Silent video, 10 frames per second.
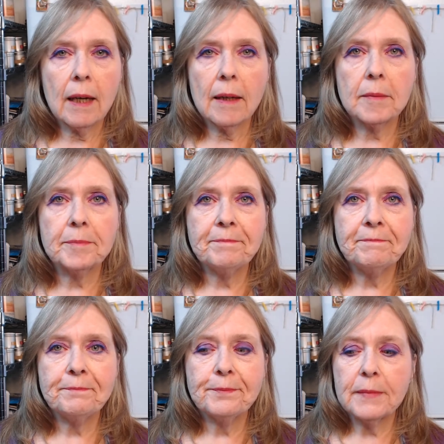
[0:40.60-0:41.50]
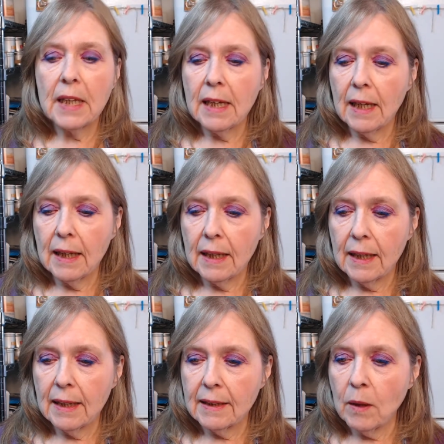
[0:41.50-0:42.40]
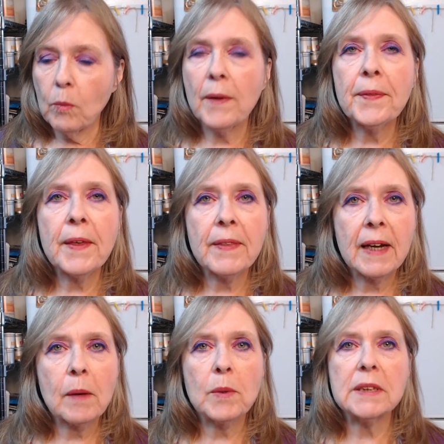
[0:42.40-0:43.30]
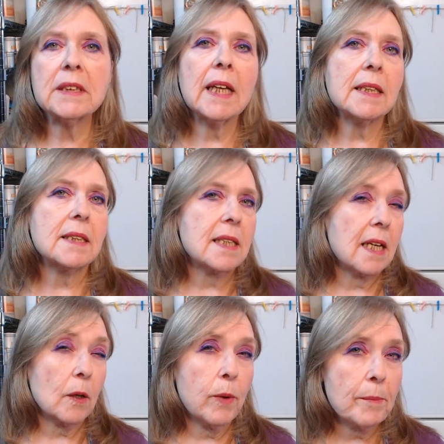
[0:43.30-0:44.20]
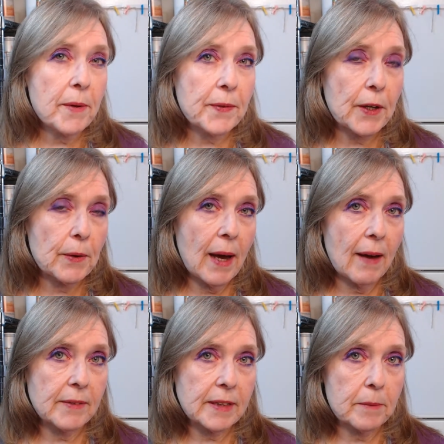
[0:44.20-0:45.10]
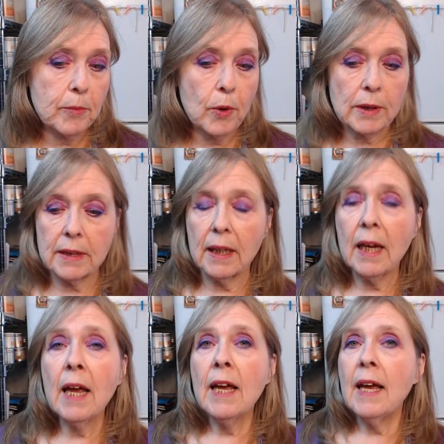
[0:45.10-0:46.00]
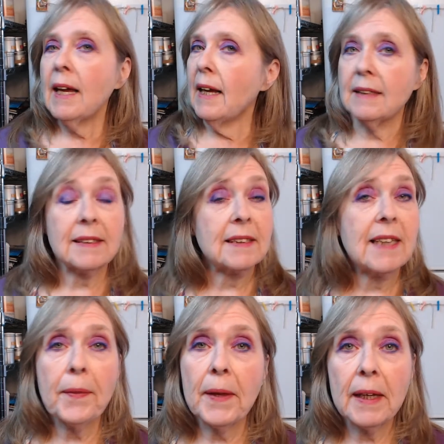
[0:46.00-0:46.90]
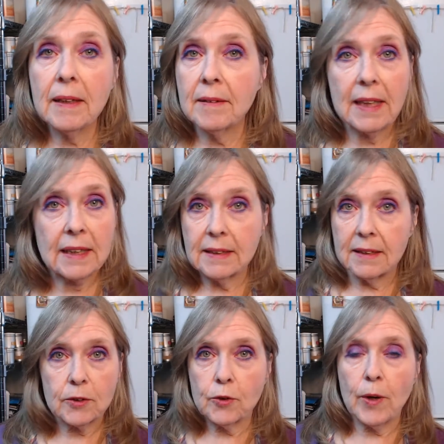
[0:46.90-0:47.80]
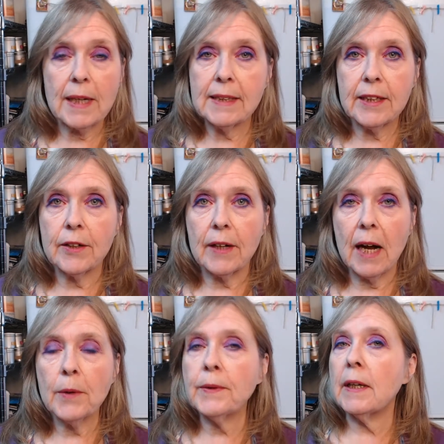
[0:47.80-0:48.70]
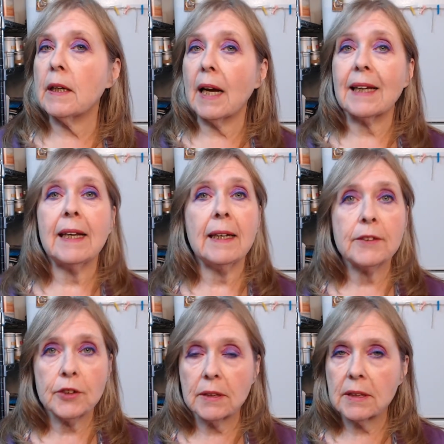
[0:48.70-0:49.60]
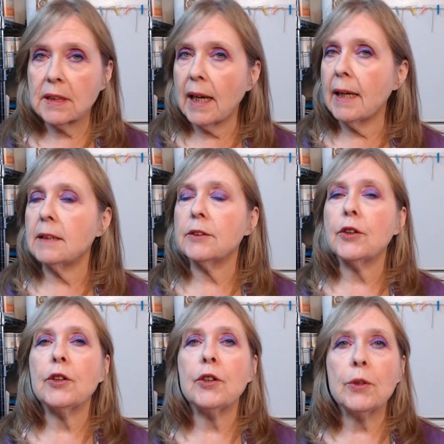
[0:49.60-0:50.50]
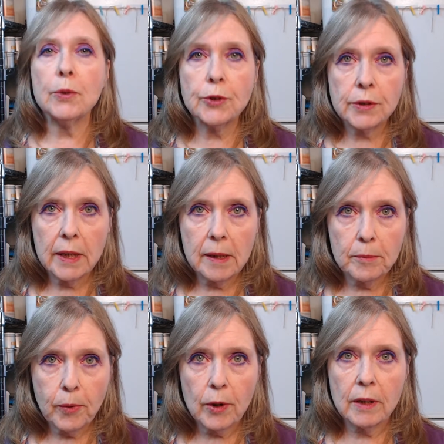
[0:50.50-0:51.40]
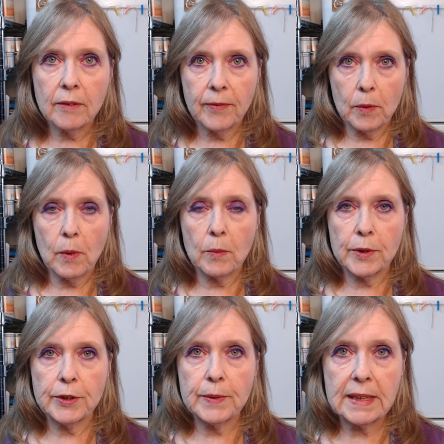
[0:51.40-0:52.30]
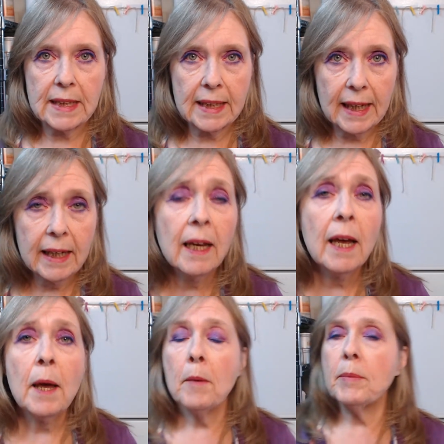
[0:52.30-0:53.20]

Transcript: um, the one thing that I will say is the equipment that you have is important it's nothing that's crazy or out there. A kitchen scale, hugely important for what we're doing today